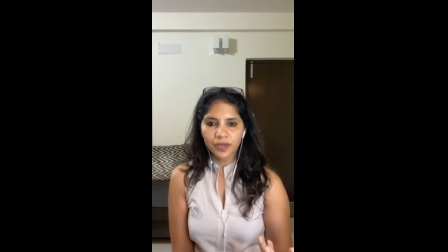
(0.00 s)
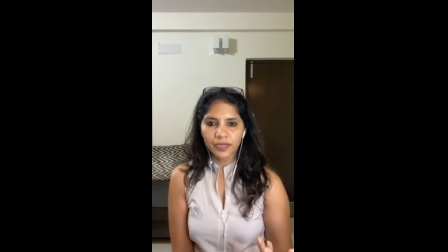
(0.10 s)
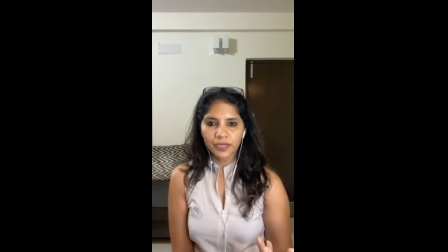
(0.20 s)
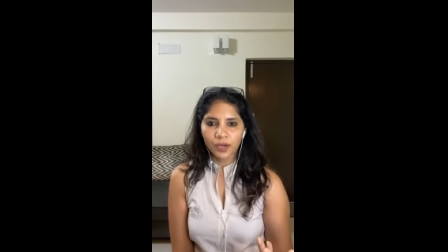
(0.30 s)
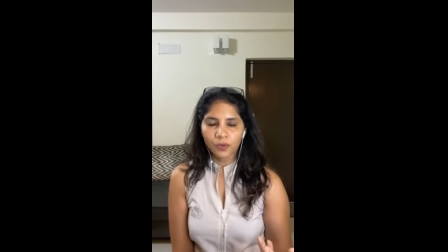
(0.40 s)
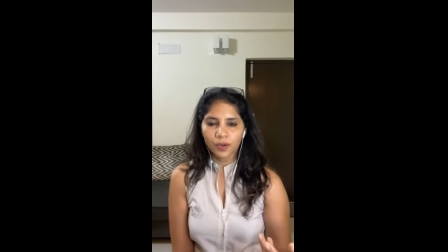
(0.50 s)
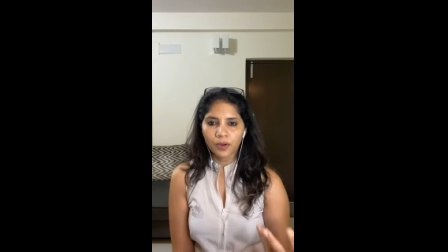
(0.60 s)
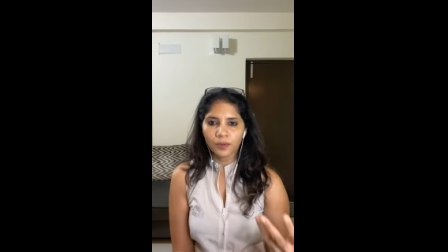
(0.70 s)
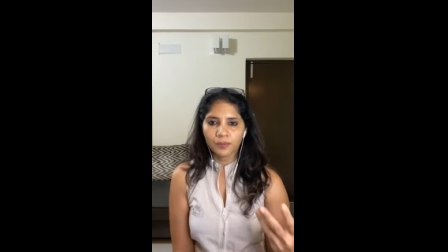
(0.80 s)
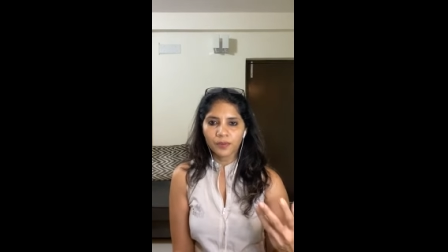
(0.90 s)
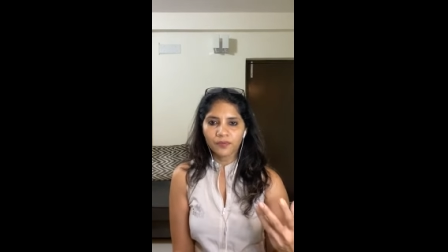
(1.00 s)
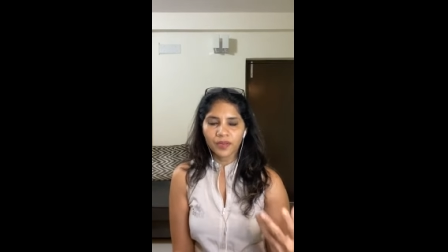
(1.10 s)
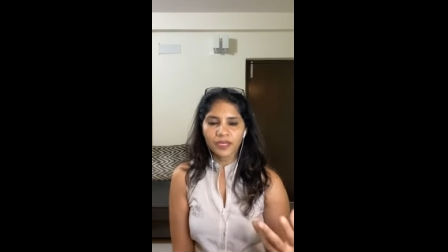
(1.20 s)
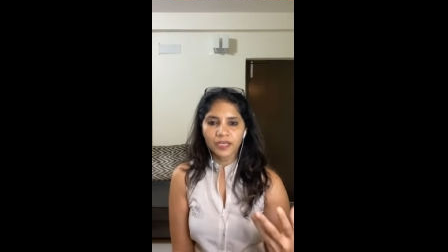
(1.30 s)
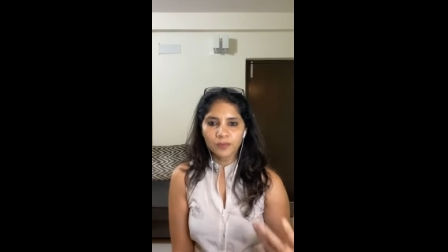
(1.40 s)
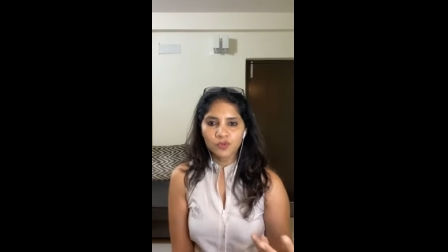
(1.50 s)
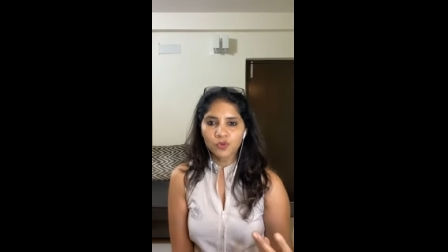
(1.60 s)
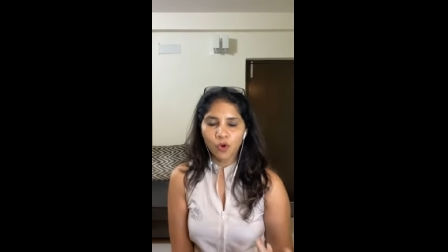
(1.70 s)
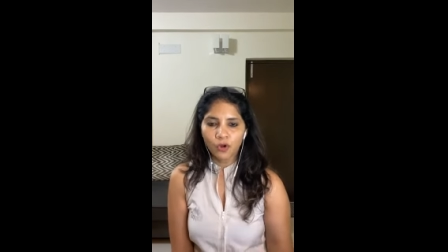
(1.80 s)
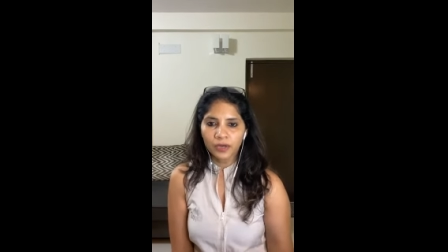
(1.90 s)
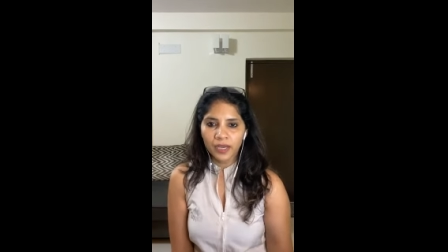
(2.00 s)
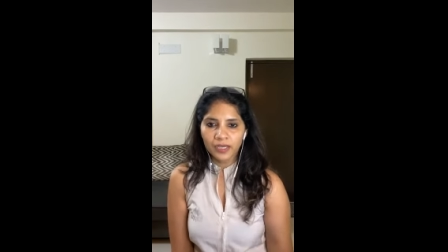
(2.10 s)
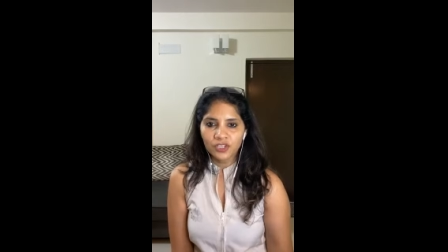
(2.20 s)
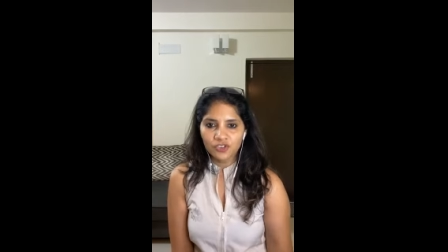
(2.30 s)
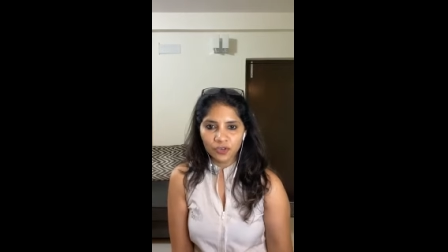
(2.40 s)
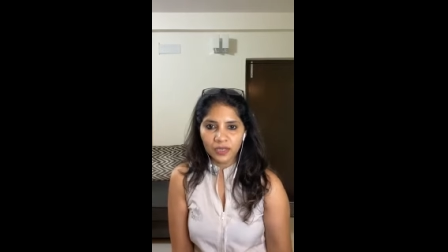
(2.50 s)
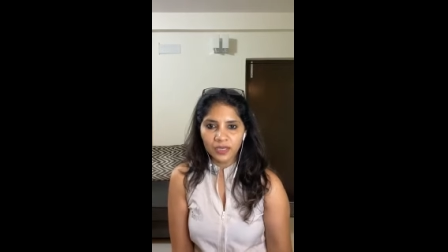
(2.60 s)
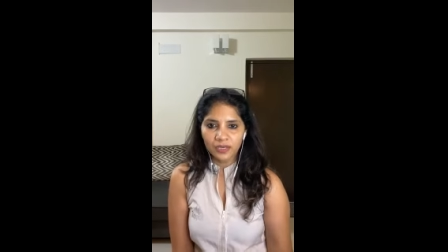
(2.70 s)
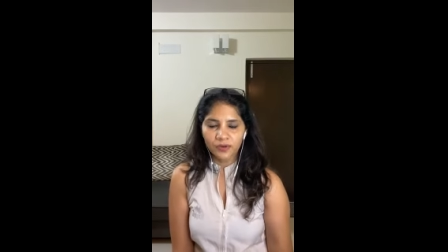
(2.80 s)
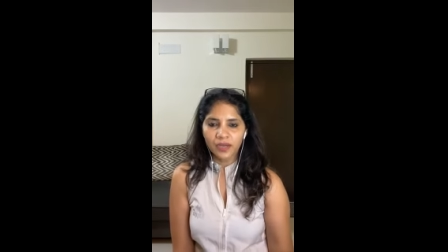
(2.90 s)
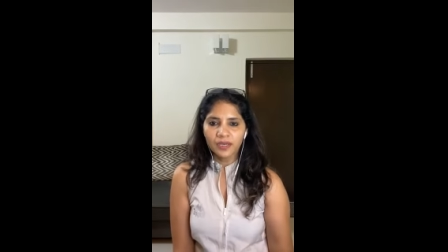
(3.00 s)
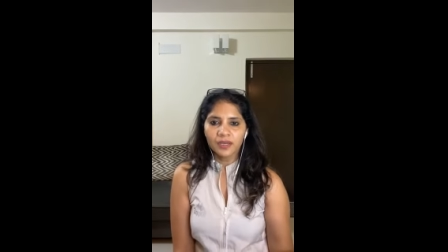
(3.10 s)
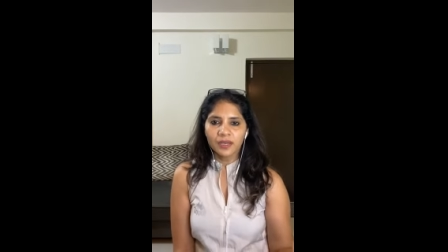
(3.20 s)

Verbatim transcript: right now um, when it comes to online training, right?